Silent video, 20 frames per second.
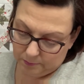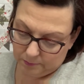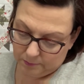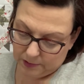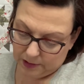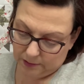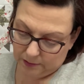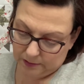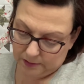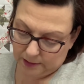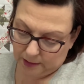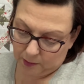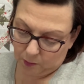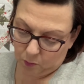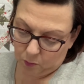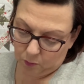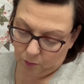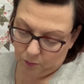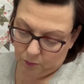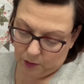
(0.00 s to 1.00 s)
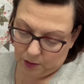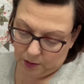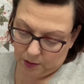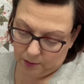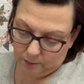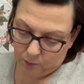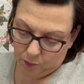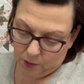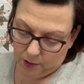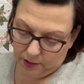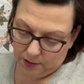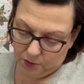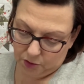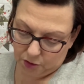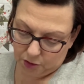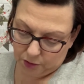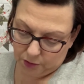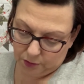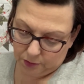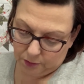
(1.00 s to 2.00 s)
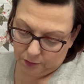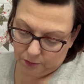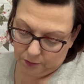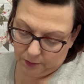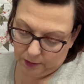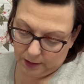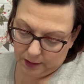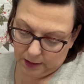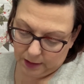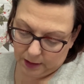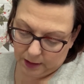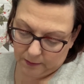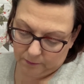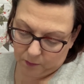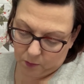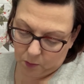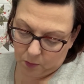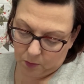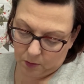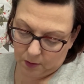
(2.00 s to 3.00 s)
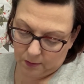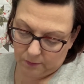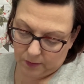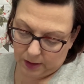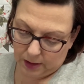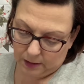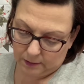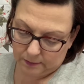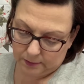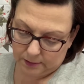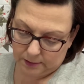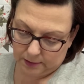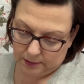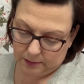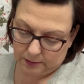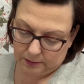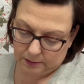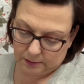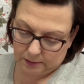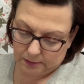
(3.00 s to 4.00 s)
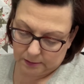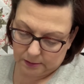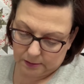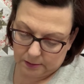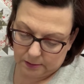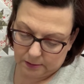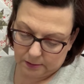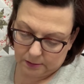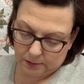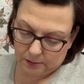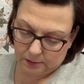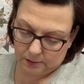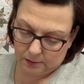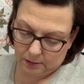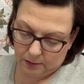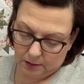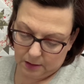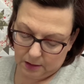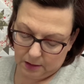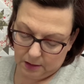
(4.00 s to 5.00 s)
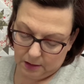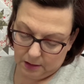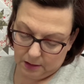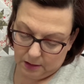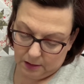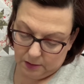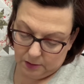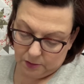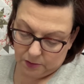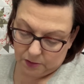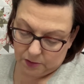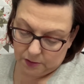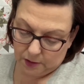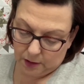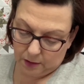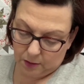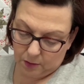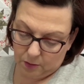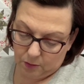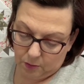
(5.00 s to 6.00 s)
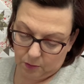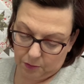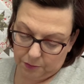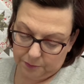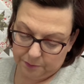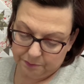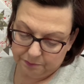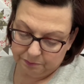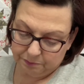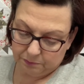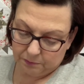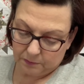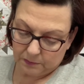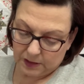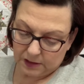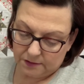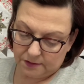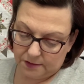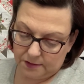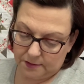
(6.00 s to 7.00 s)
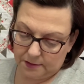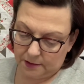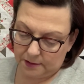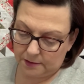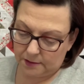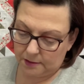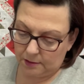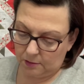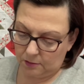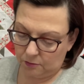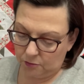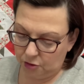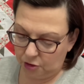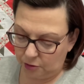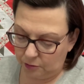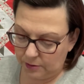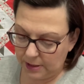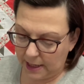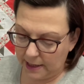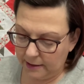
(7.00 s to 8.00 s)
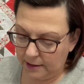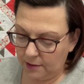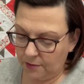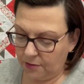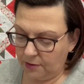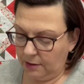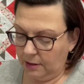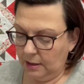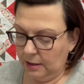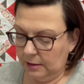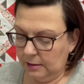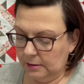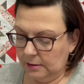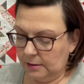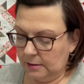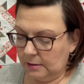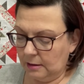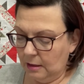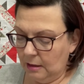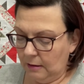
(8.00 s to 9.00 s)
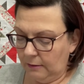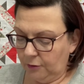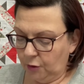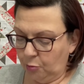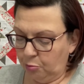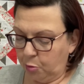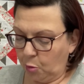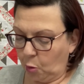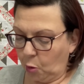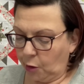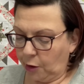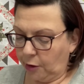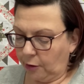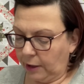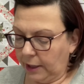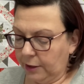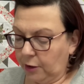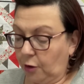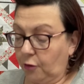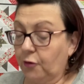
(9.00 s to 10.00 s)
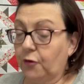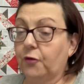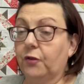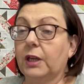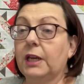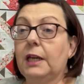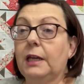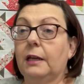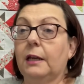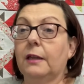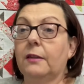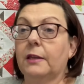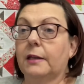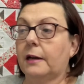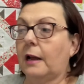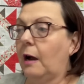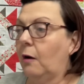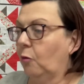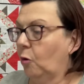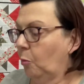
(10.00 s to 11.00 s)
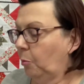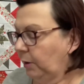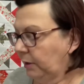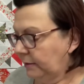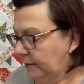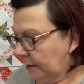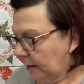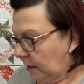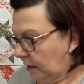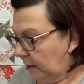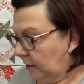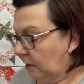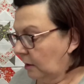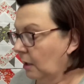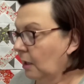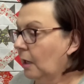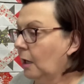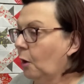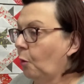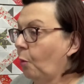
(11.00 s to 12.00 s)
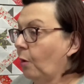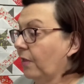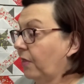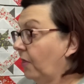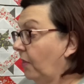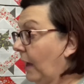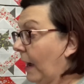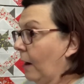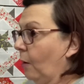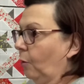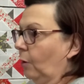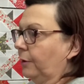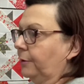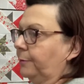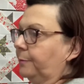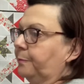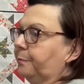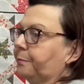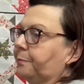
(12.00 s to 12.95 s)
it was like 1, 2, 3, 4, 5, 6. So 6 little doodaddy things, the border and her feet, and then I will be done with that one.